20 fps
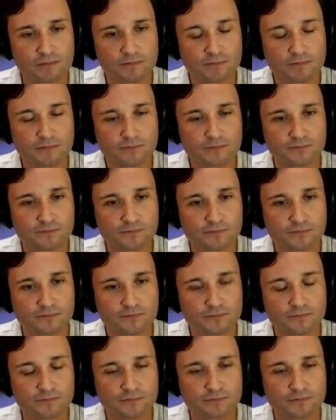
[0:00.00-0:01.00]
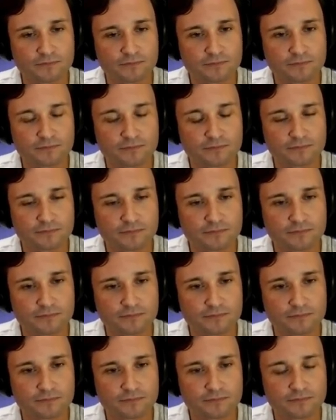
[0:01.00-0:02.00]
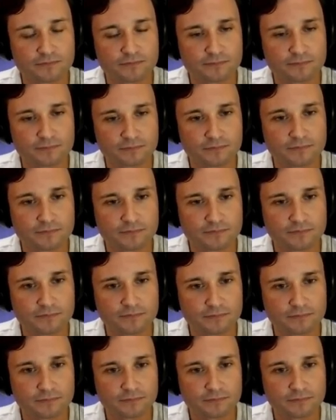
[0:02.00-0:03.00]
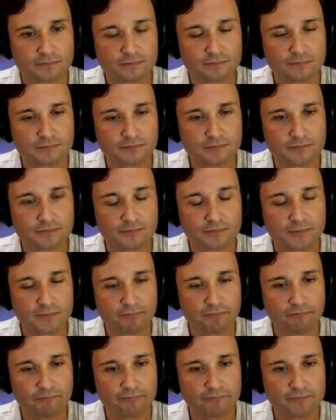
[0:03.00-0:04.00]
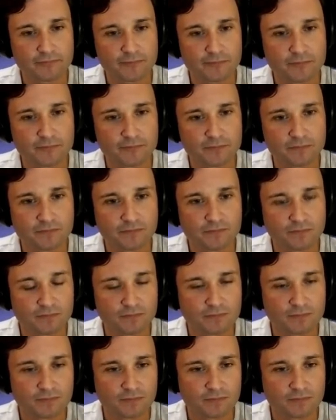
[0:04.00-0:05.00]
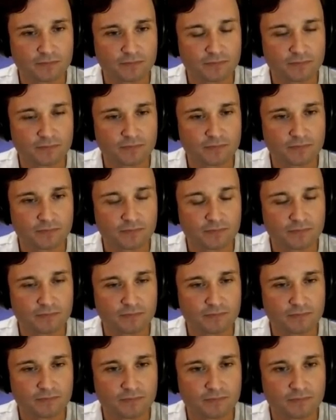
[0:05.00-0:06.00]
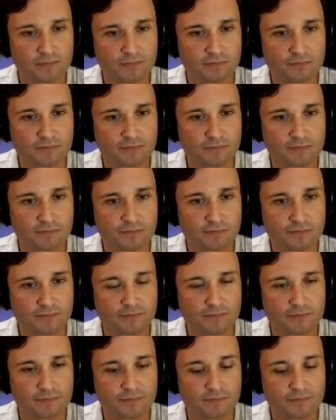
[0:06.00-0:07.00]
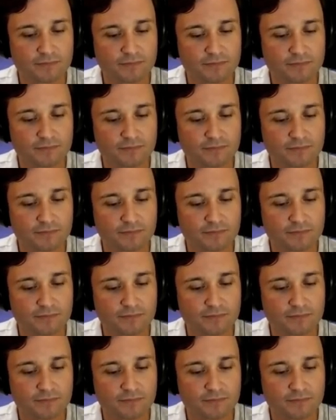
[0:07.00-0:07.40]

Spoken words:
[no speech]